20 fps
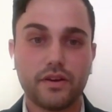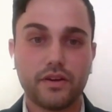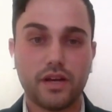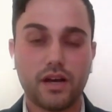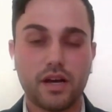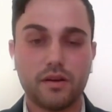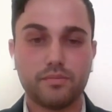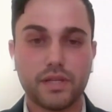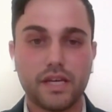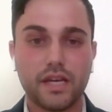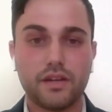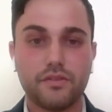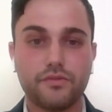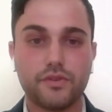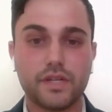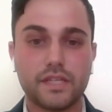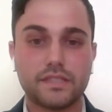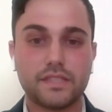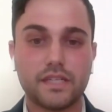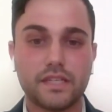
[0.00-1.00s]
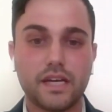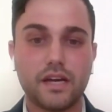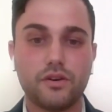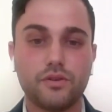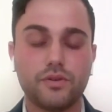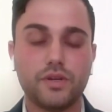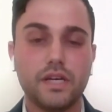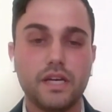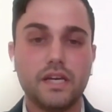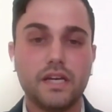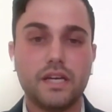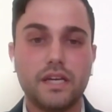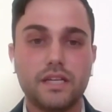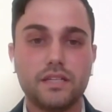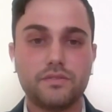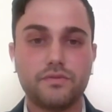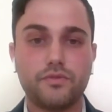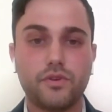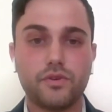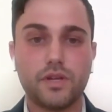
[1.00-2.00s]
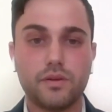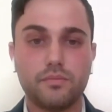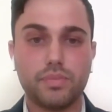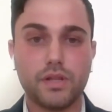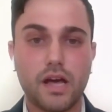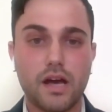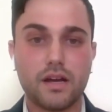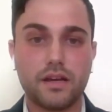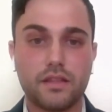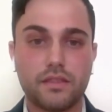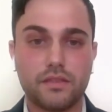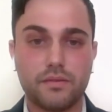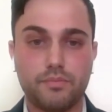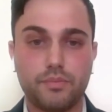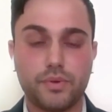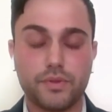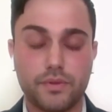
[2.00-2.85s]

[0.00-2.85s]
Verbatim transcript: complicated for Netanyahu. His voting bloc, the